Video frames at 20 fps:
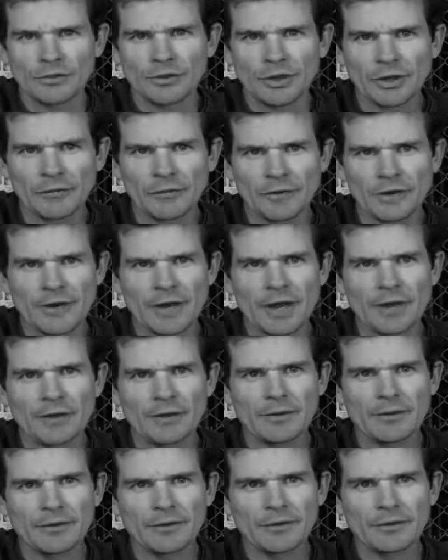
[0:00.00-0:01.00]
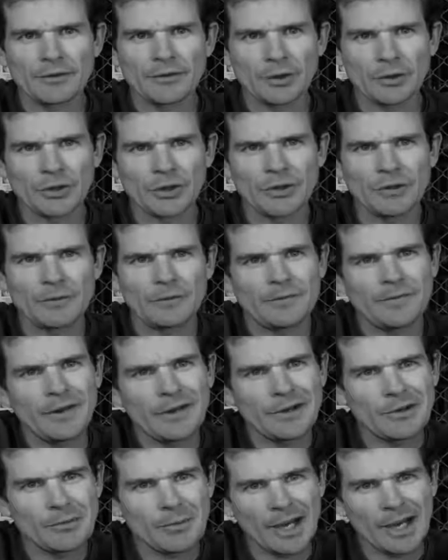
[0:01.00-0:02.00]
So I did a video. So I did a
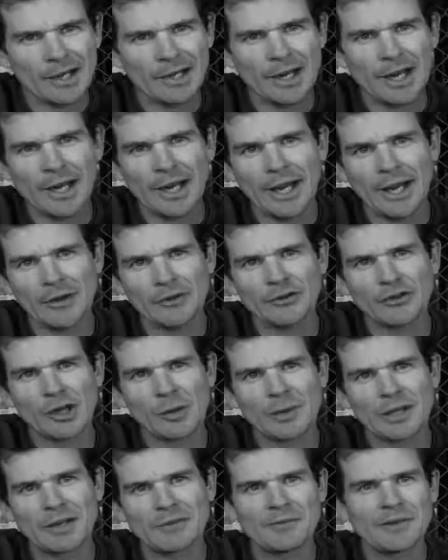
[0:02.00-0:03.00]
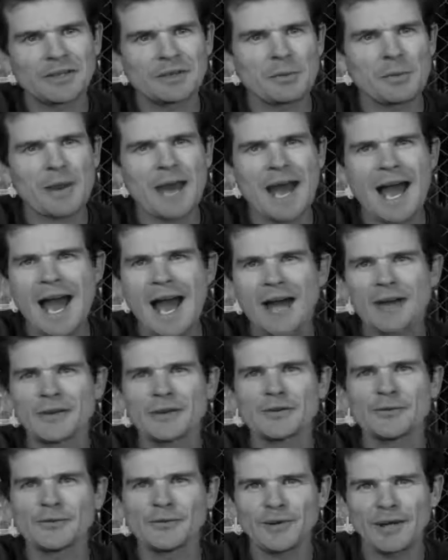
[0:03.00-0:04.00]
vid about how to stop being a victim and harden
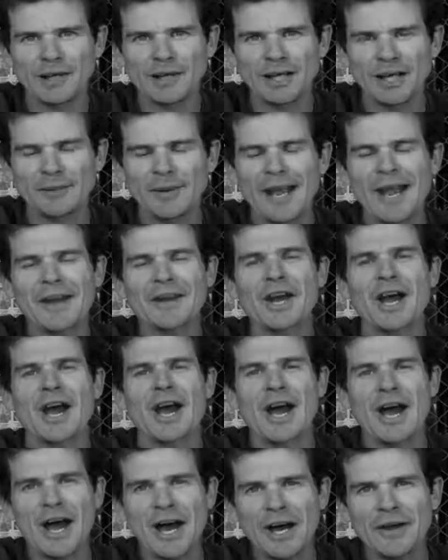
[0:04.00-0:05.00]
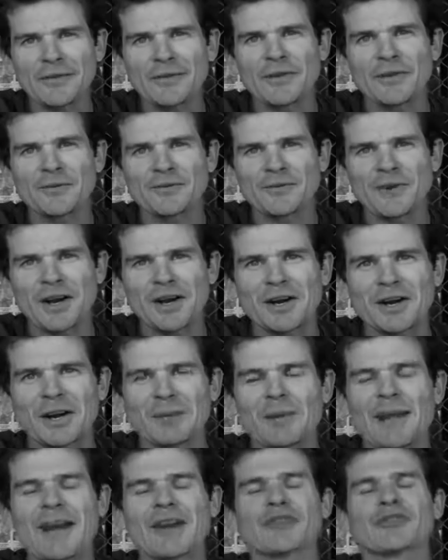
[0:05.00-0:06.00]
the fuck up. How to harden the fuck
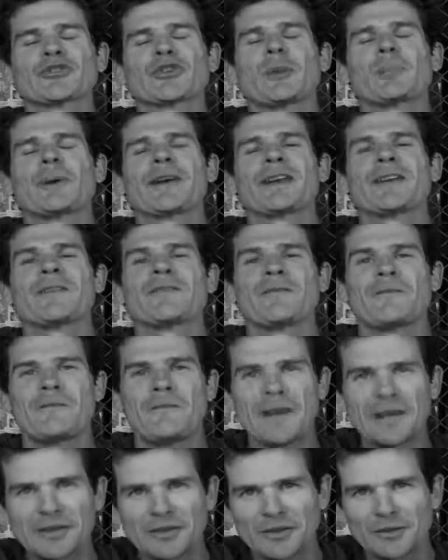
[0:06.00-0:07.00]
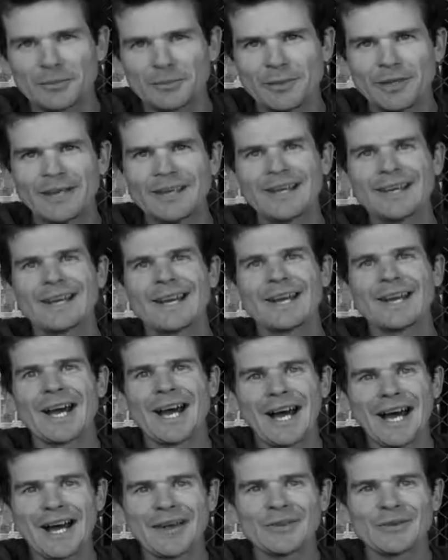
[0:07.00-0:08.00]
up. How to stop being a victim and
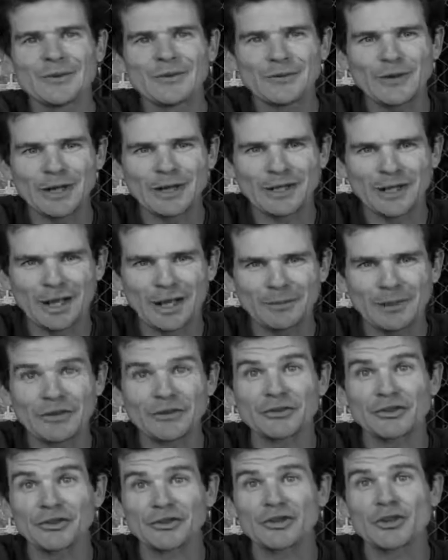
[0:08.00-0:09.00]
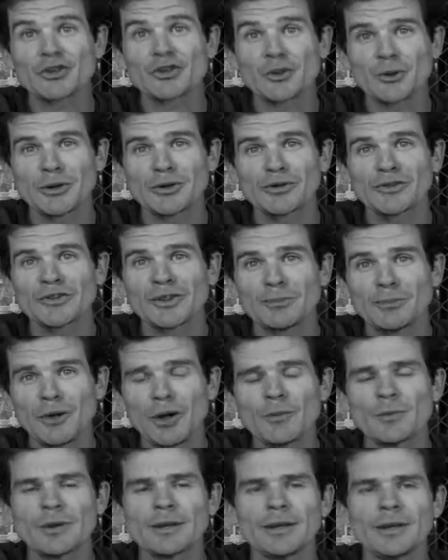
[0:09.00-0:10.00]
harden the fuck up. It's just a choice in the
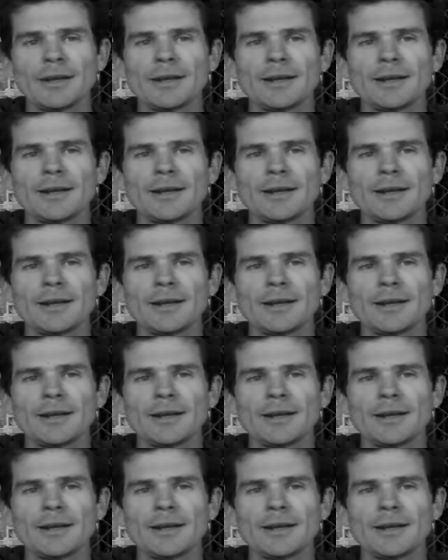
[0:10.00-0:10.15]
moment.